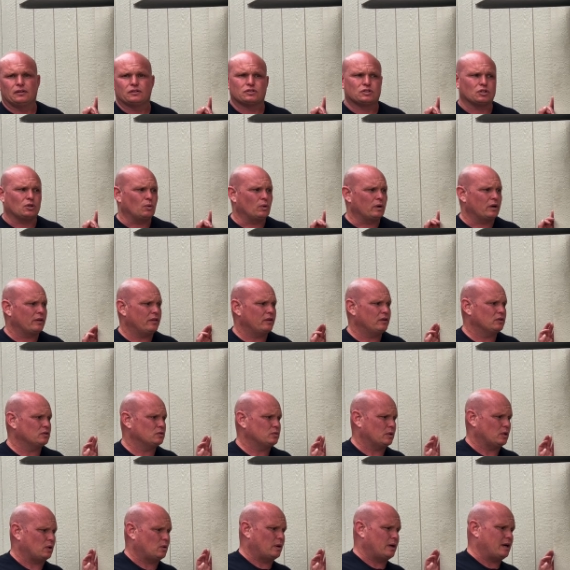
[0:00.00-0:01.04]
So one of those
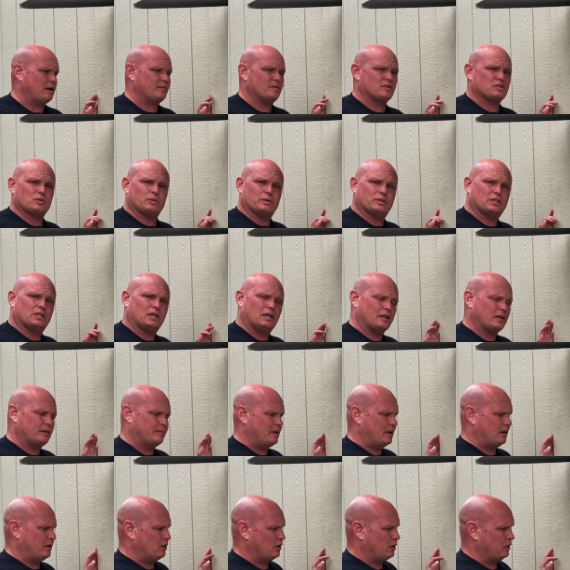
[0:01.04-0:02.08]
requirements that we talk
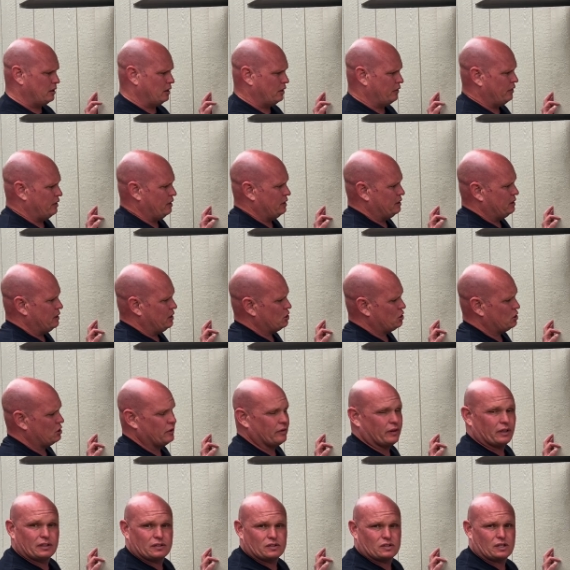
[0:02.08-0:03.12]
about are, are the addition of
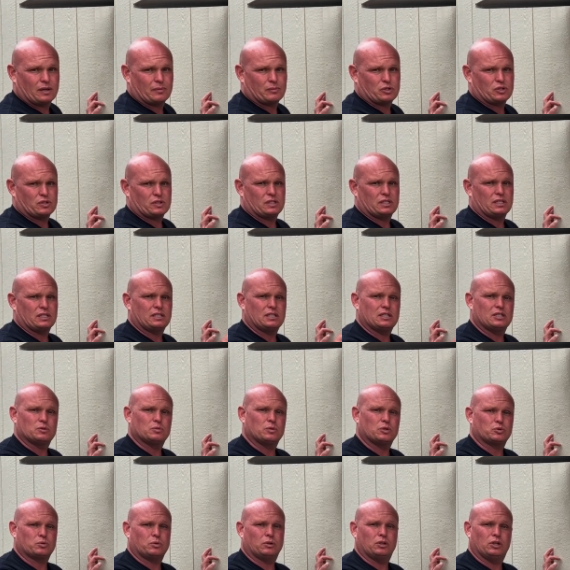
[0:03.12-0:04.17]
the consumption CTs,
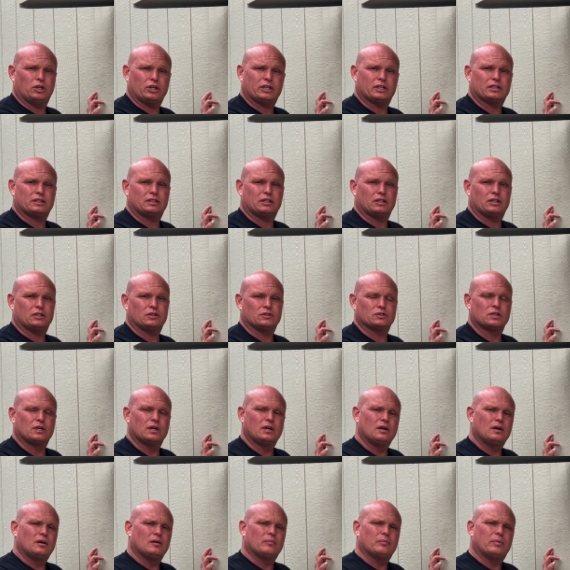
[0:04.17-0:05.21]
which we'll look at those.
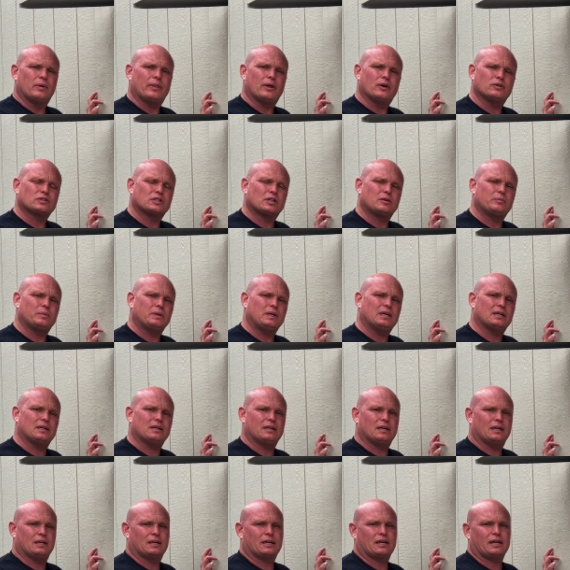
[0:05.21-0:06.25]
But those can be in,
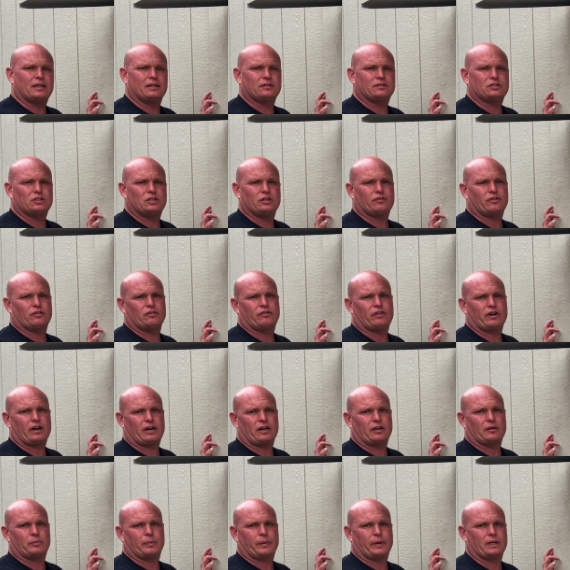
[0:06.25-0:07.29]
in kind of two different
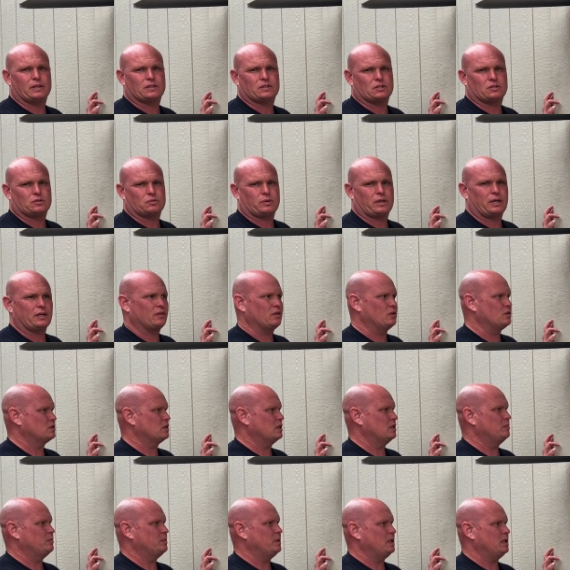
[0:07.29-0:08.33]
varying places, right? Those
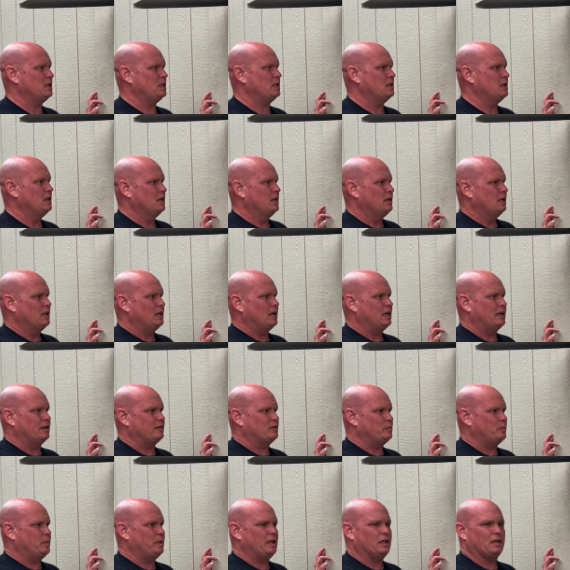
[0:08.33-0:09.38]
could be, uh,
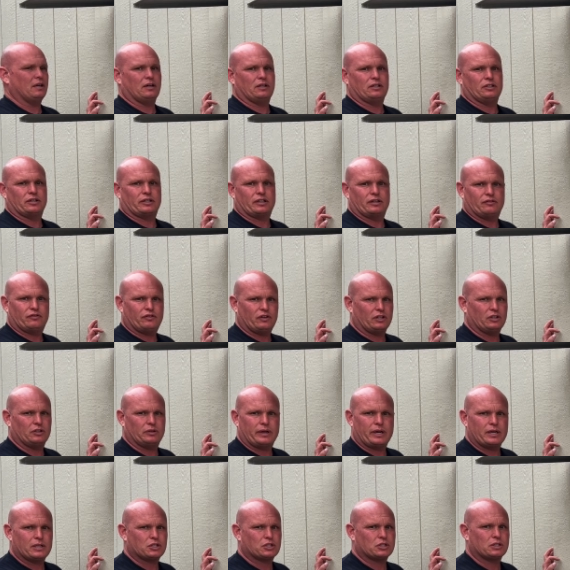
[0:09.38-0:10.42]
depending on your
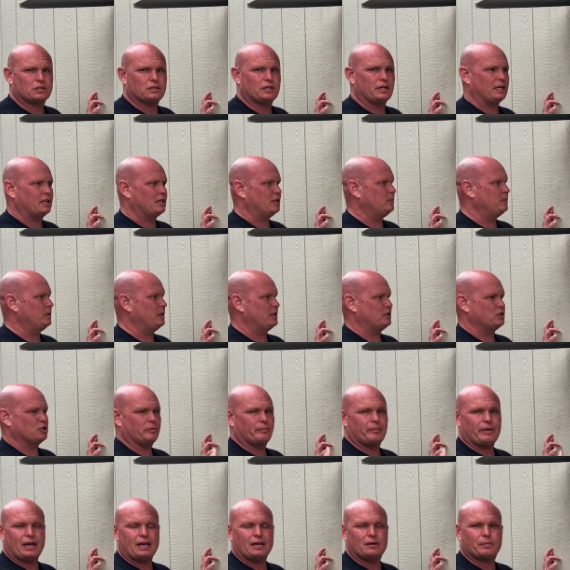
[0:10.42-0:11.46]
configuration, they could be at your
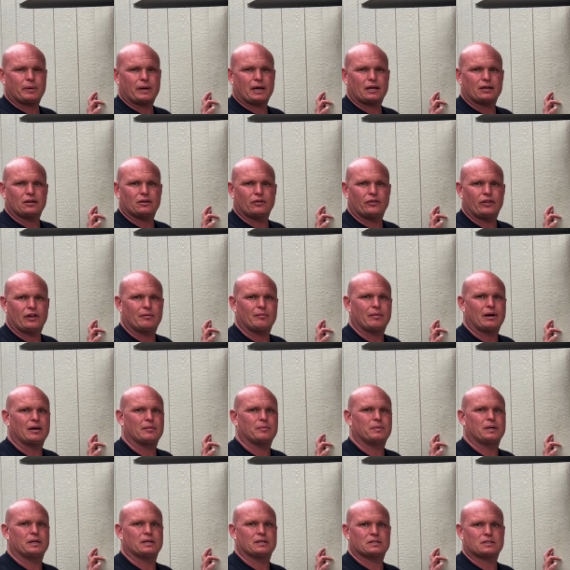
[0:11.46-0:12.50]
main panel, they might
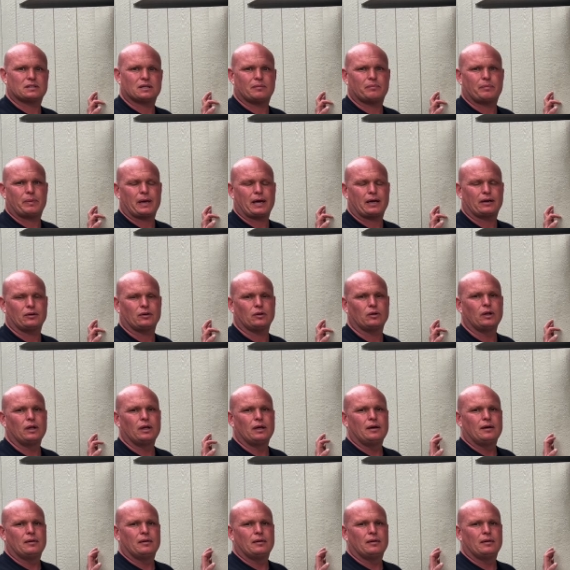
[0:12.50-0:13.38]
be at a sub panel.